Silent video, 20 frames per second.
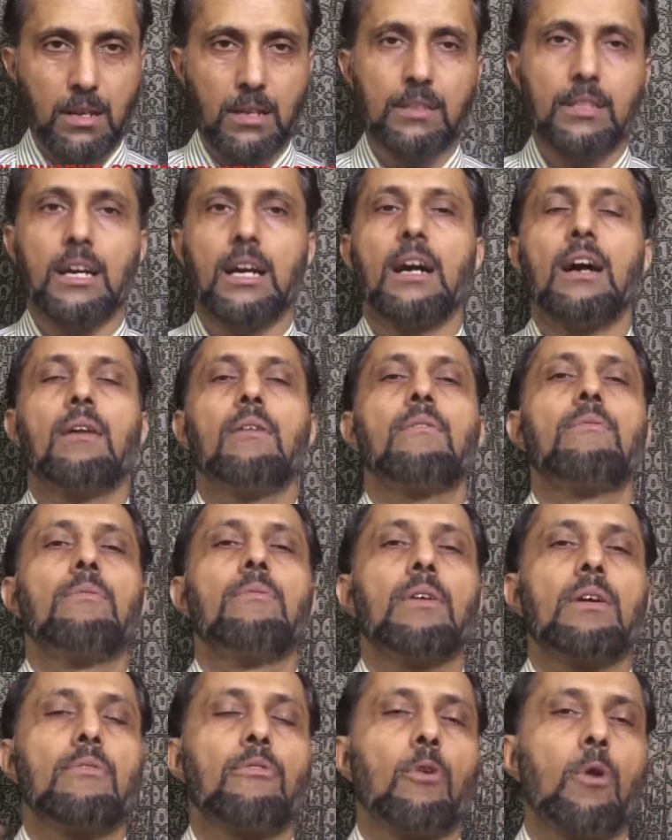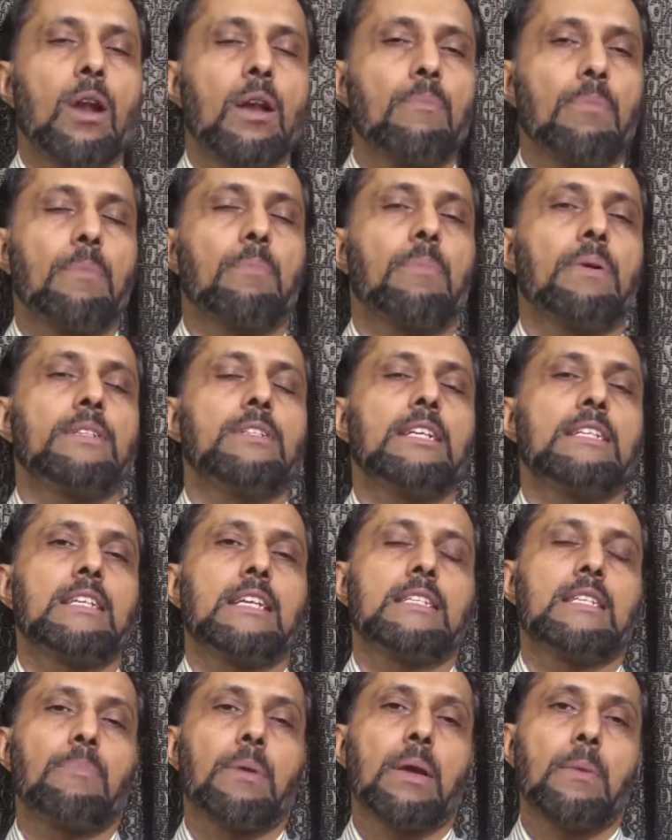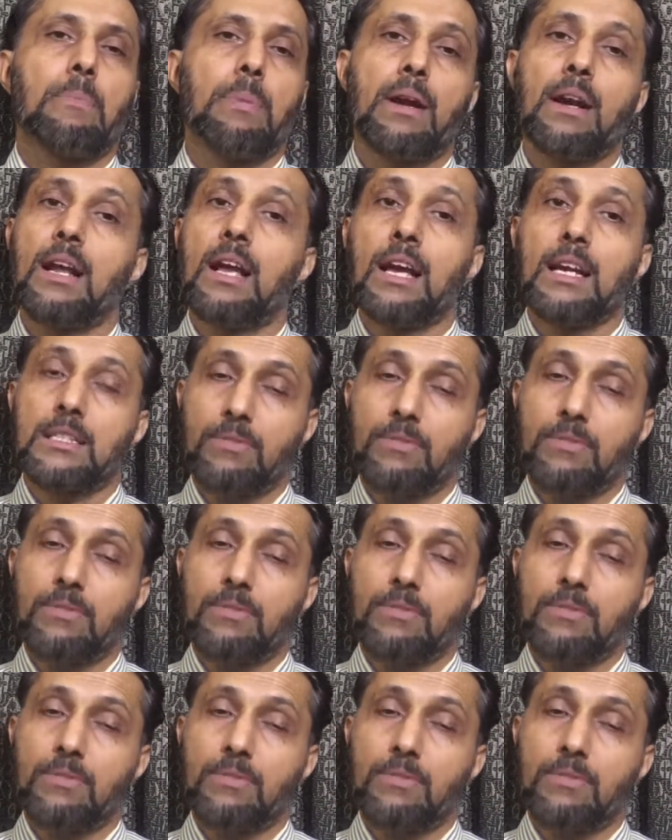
The foreign people, GCC people,